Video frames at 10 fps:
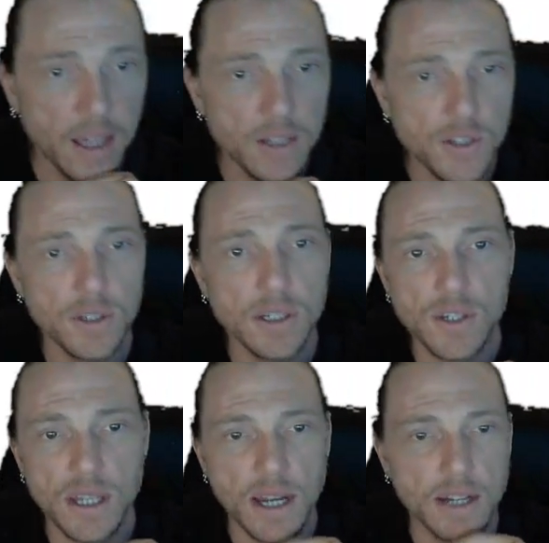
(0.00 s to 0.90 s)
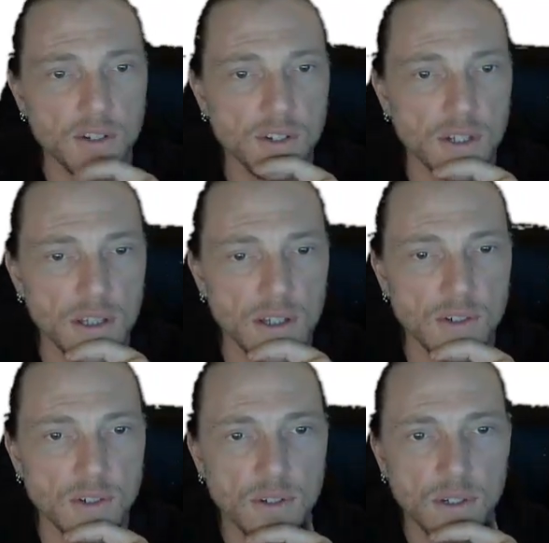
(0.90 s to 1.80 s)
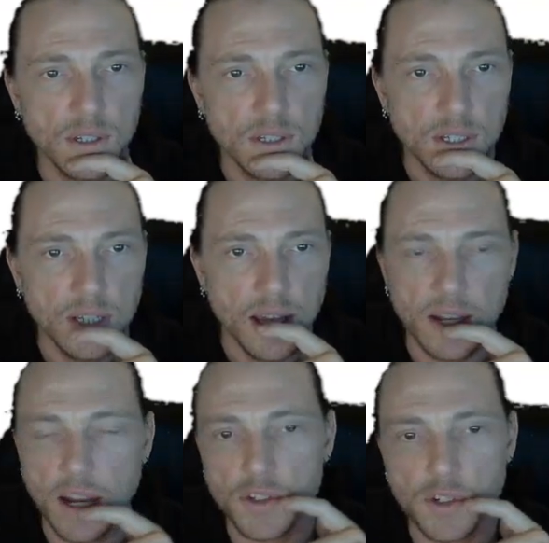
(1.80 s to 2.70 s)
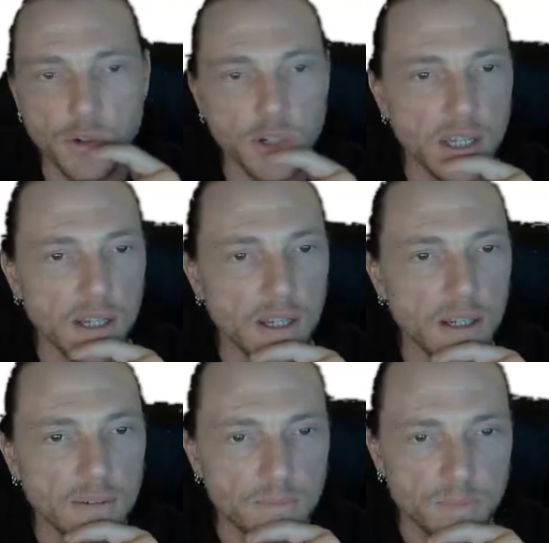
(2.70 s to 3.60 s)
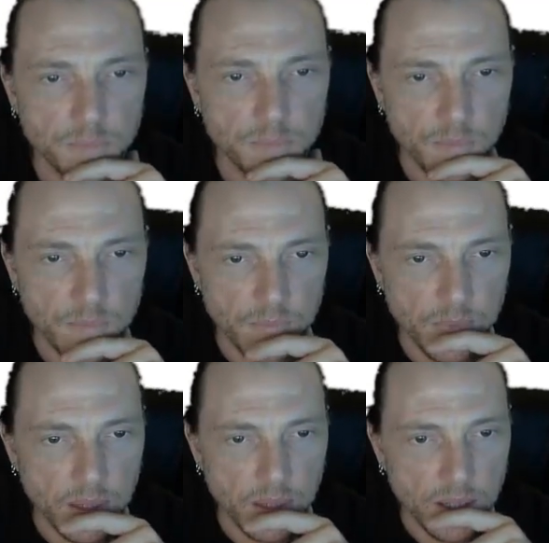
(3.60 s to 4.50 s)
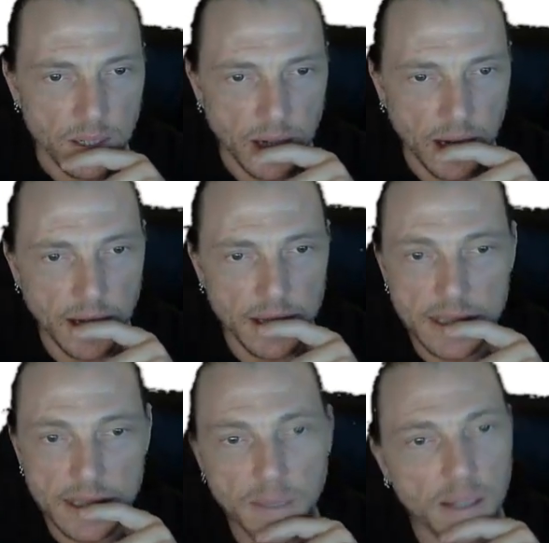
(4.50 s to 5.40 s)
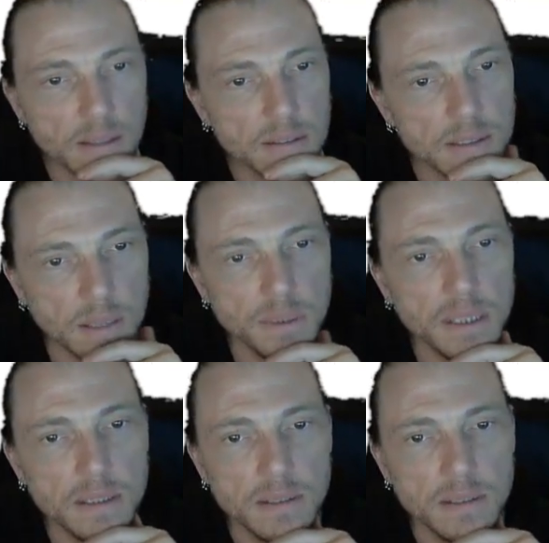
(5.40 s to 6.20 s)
So you can see that I just did this. And I also created an email template.